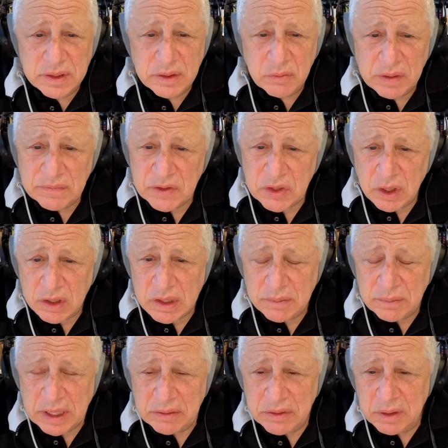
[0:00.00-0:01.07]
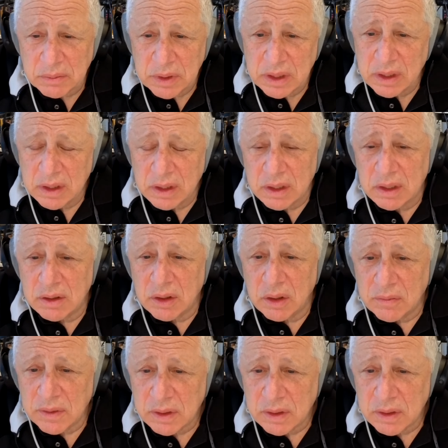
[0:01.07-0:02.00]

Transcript: and we've talked about them here over